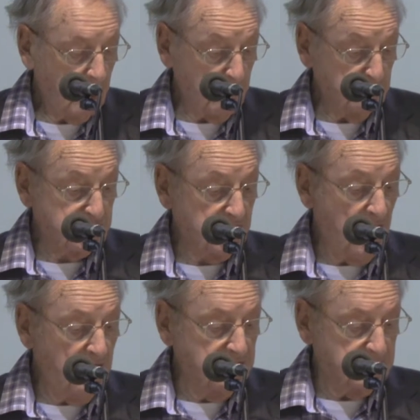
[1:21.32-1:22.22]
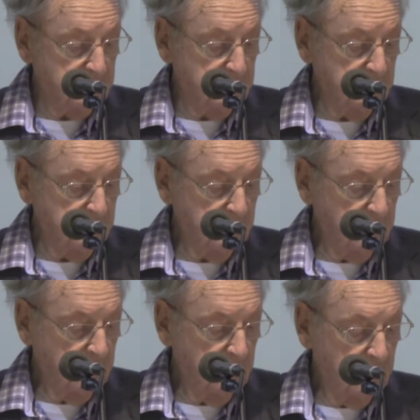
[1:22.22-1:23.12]
I was silent.
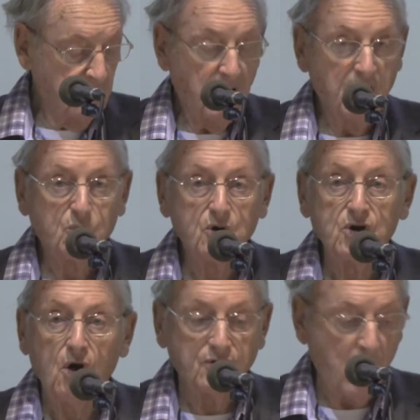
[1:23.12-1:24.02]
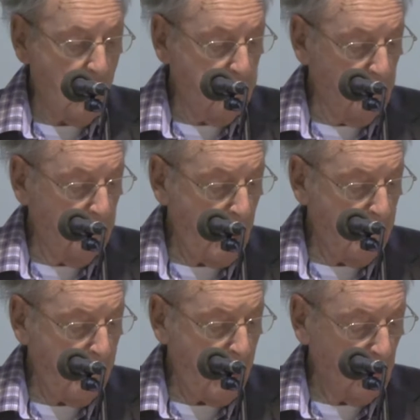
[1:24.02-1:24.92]
I would not open my
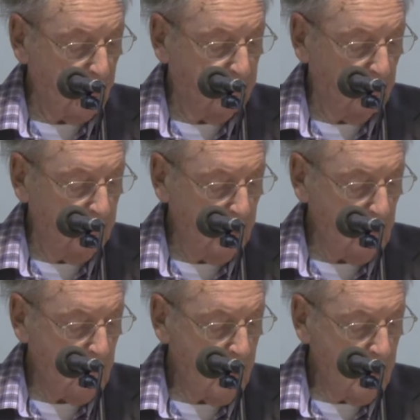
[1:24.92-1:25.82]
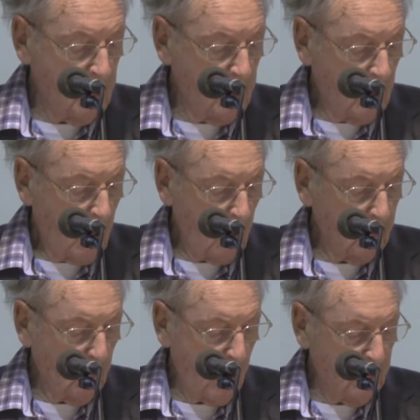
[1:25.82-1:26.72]
mouth, for you are
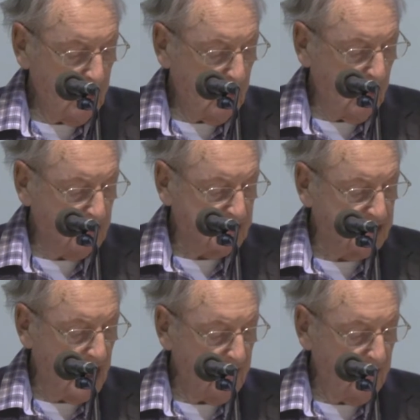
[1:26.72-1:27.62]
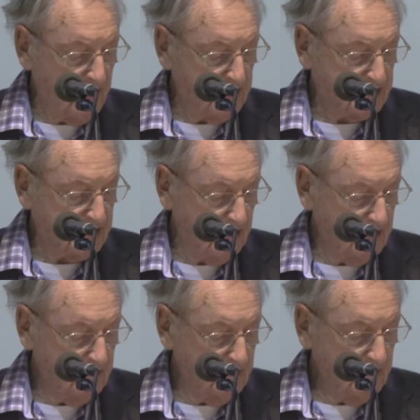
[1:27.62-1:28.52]
the one who has done this,
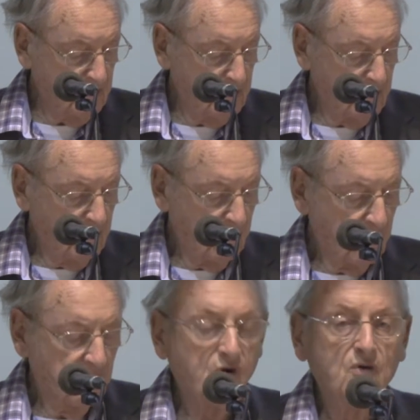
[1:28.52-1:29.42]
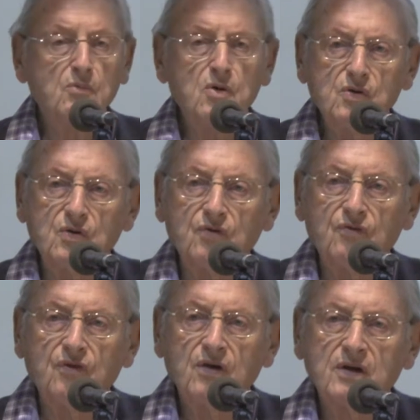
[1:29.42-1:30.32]

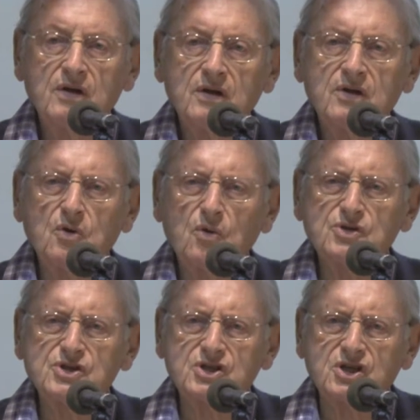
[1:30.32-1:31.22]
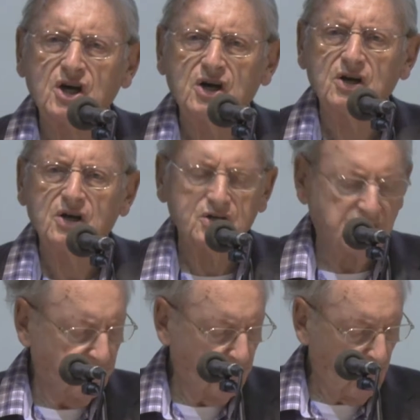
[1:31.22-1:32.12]
remove your
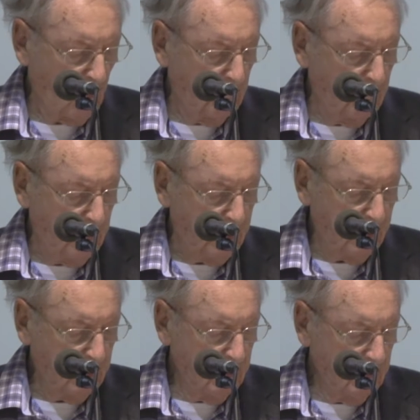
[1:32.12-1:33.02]
scourge from me.